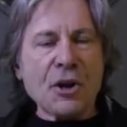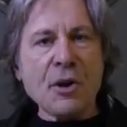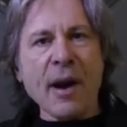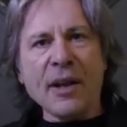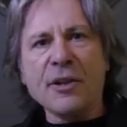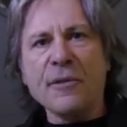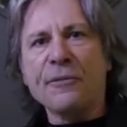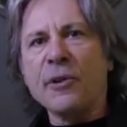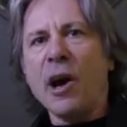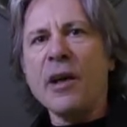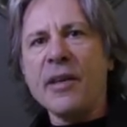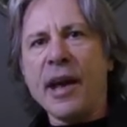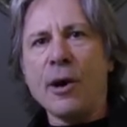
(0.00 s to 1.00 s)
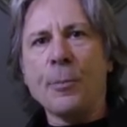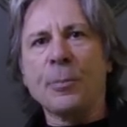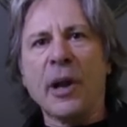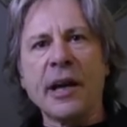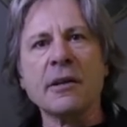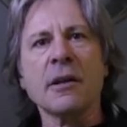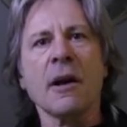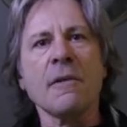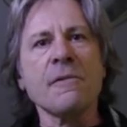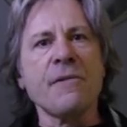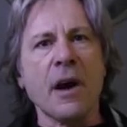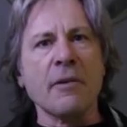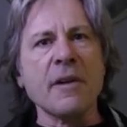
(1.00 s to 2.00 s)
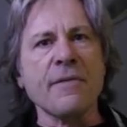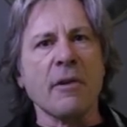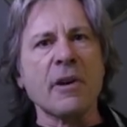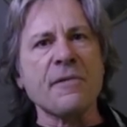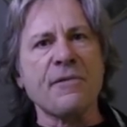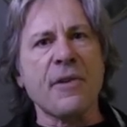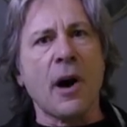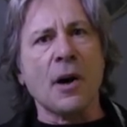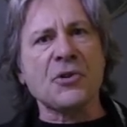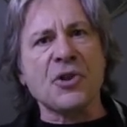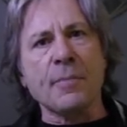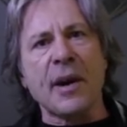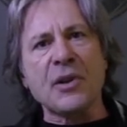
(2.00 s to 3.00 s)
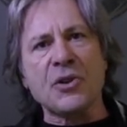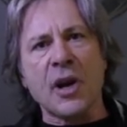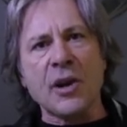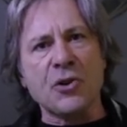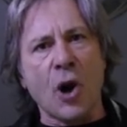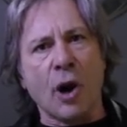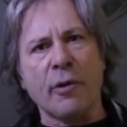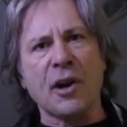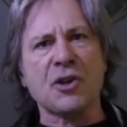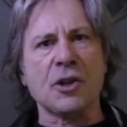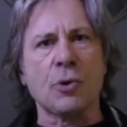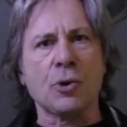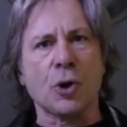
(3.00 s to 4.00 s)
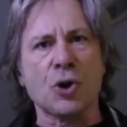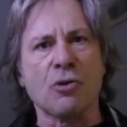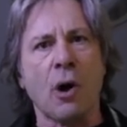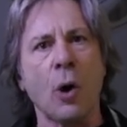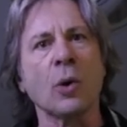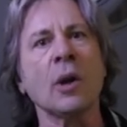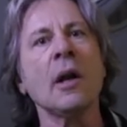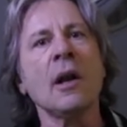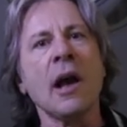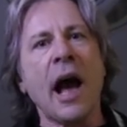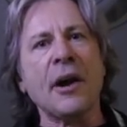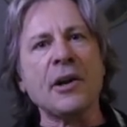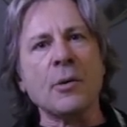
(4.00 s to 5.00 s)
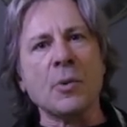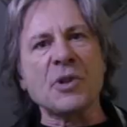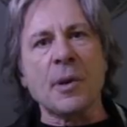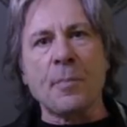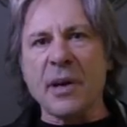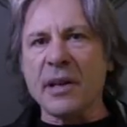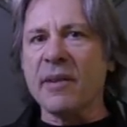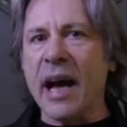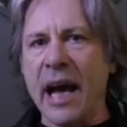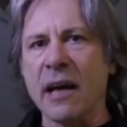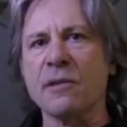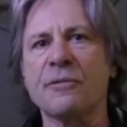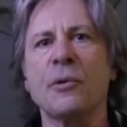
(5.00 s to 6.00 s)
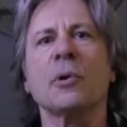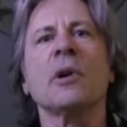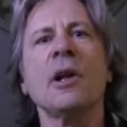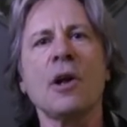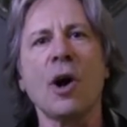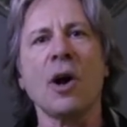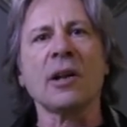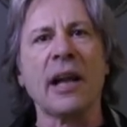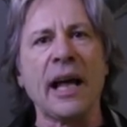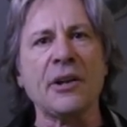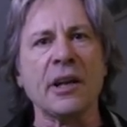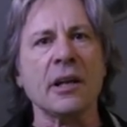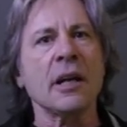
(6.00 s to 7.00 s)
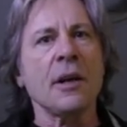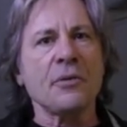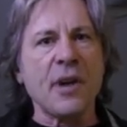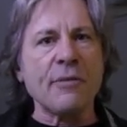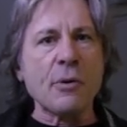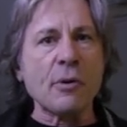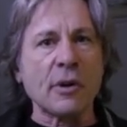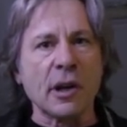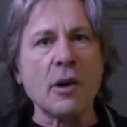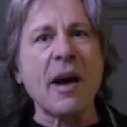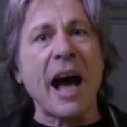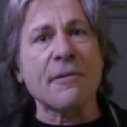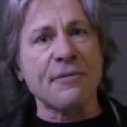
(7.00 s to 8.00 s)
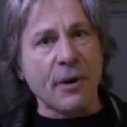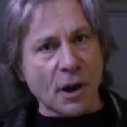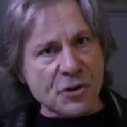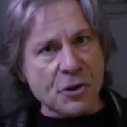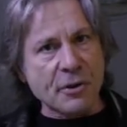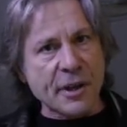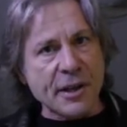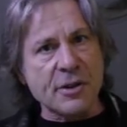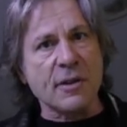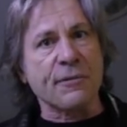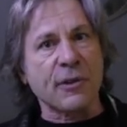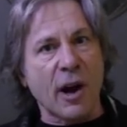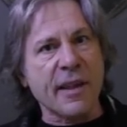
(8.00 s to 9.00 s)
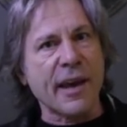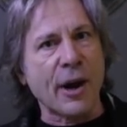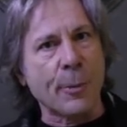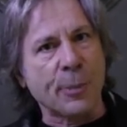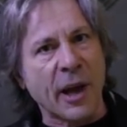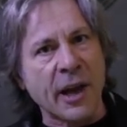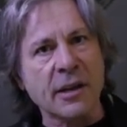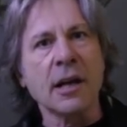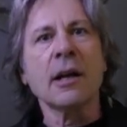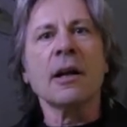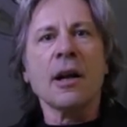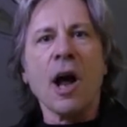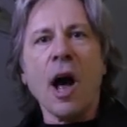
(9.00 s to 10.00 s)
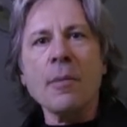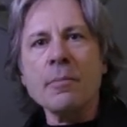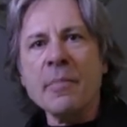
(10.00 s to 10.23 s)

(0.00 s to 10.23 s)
you had to fly the airplane very, very fast to maintain directional control, and it was a bit of a handful on landing. Give you a clue how fast you needed to fly the airplane, a